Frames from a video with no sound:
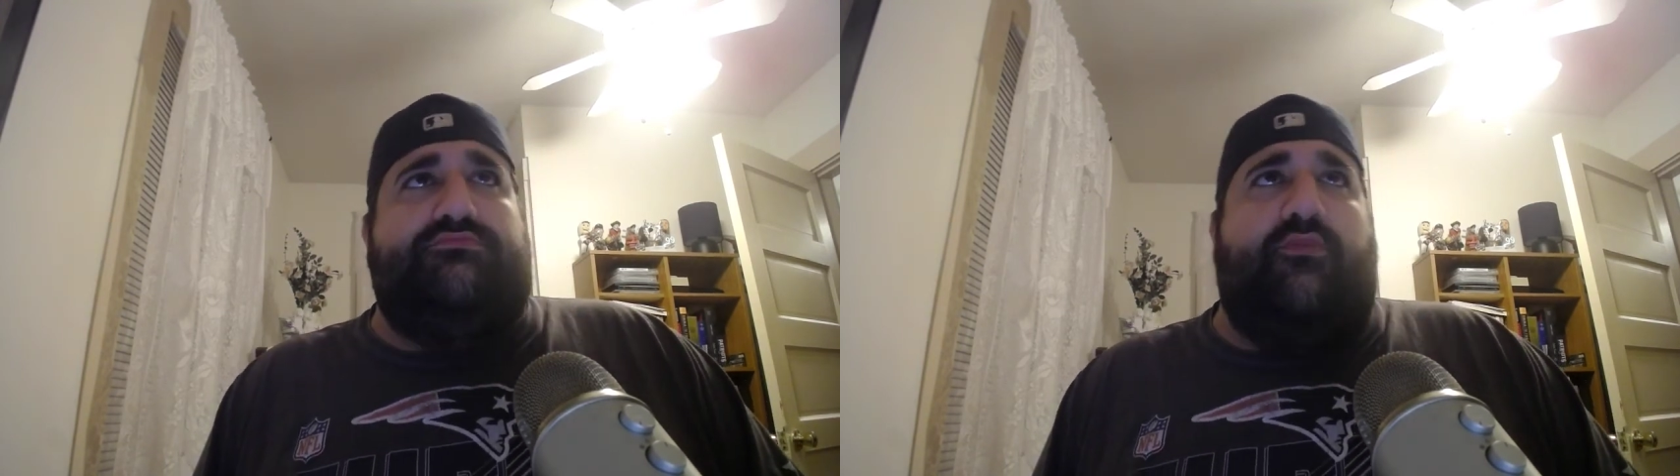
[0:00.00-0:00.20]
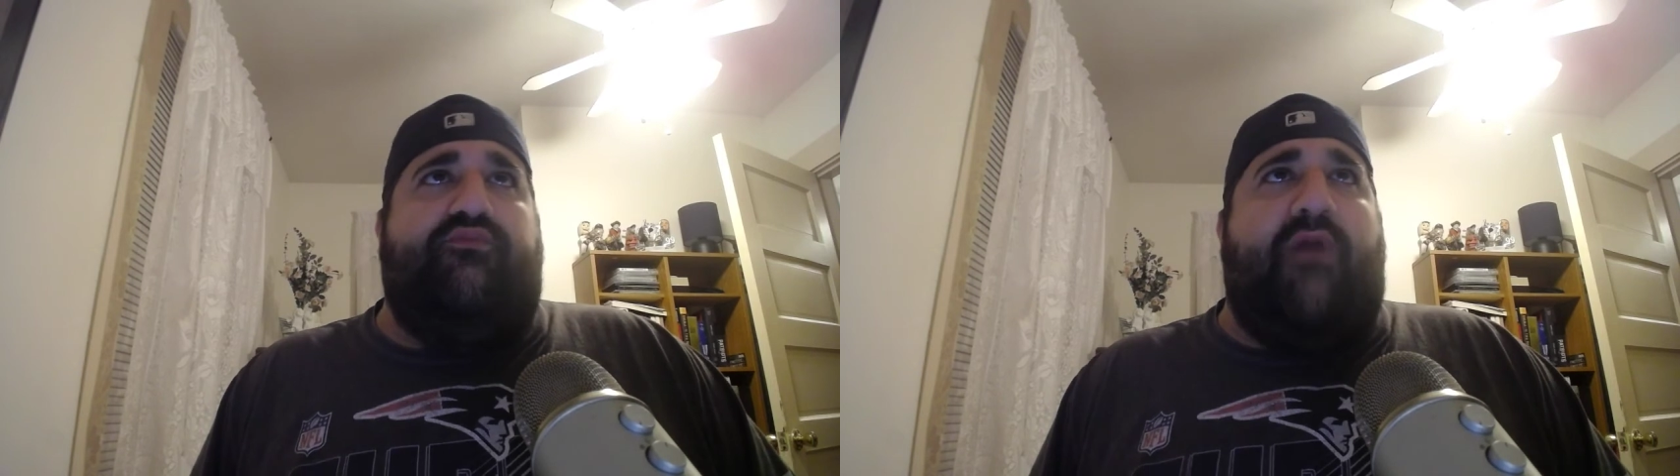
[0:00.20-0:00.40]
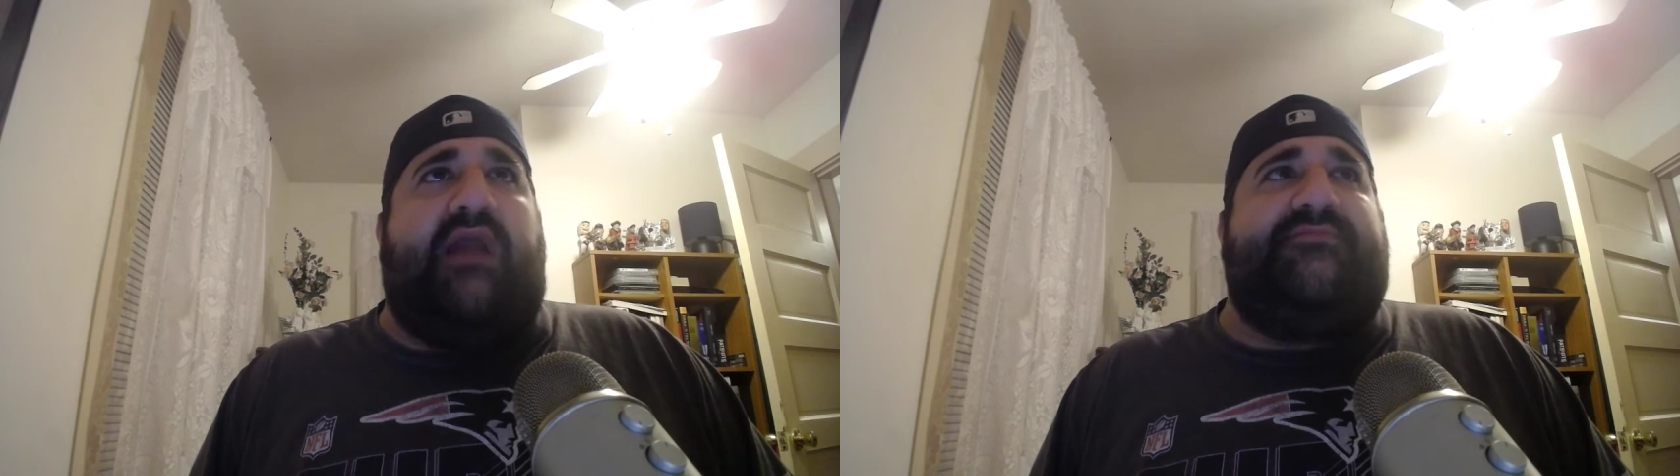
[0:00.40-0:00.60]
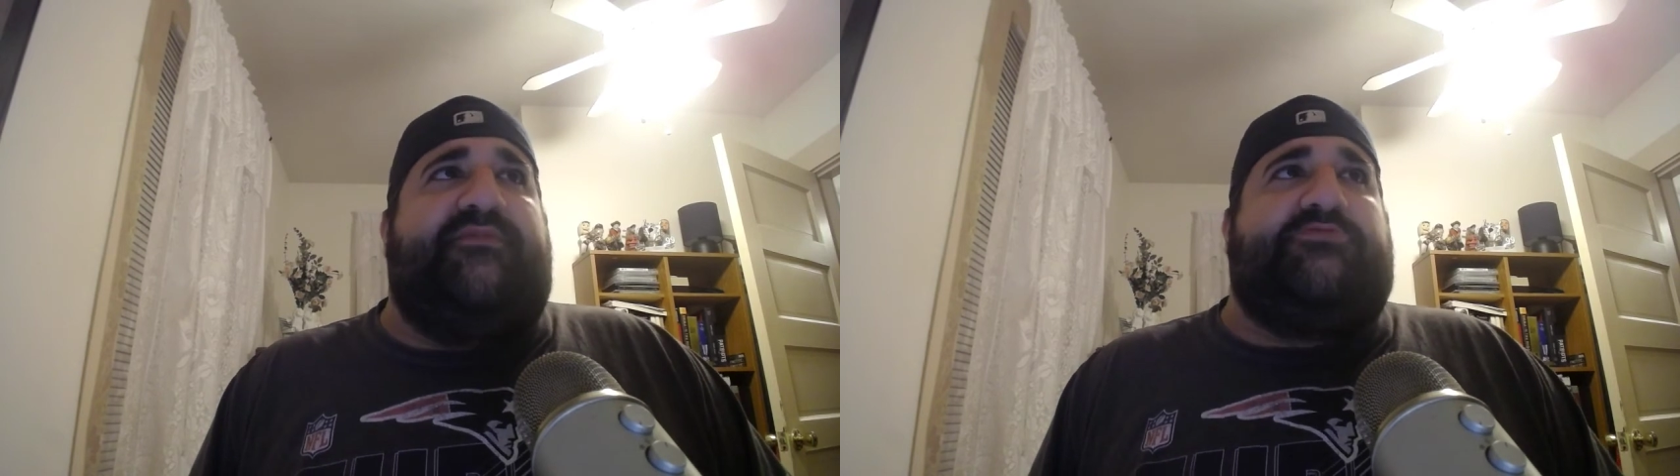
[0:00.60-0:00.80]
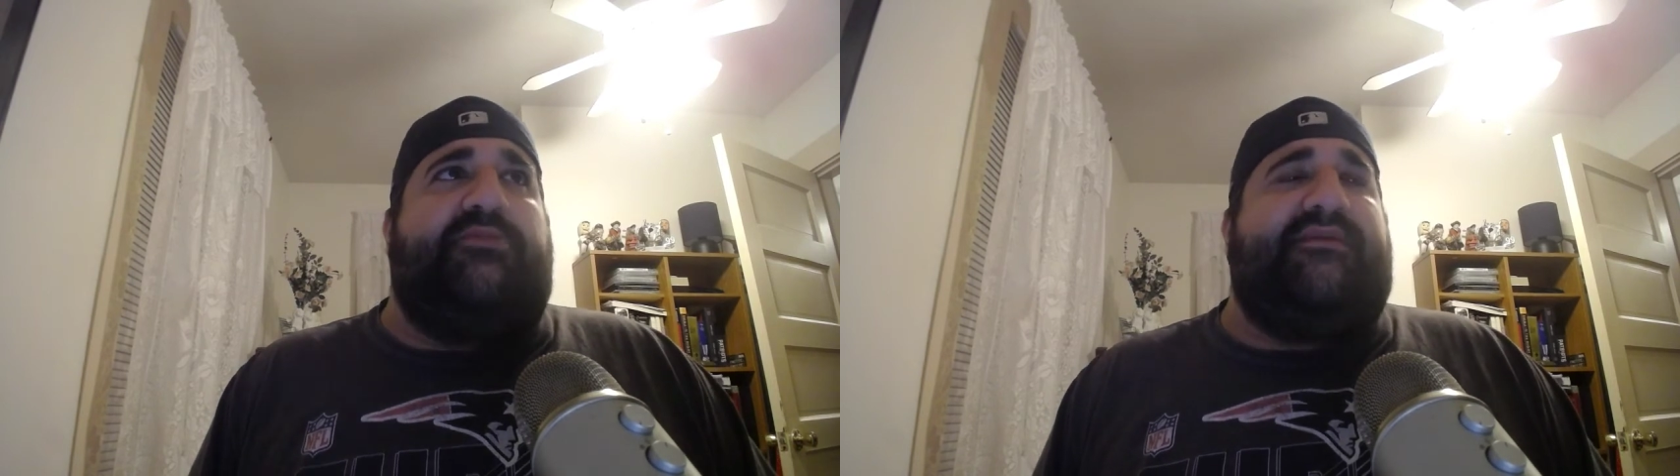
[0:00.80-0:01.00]
ranked
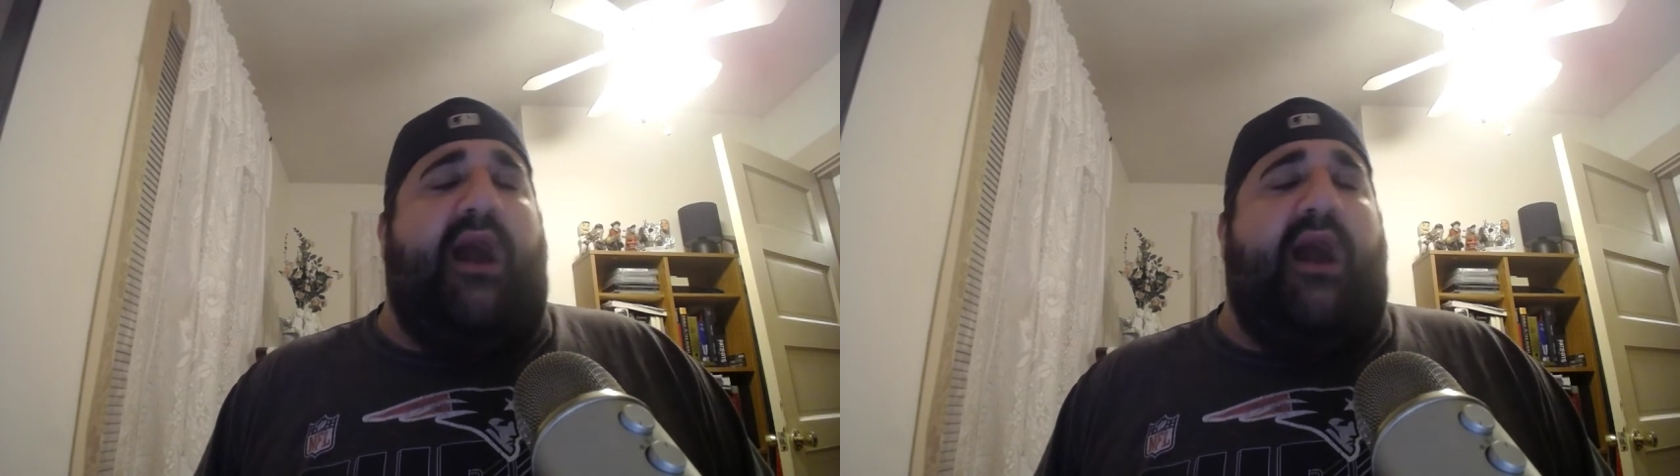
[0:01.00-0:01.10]
between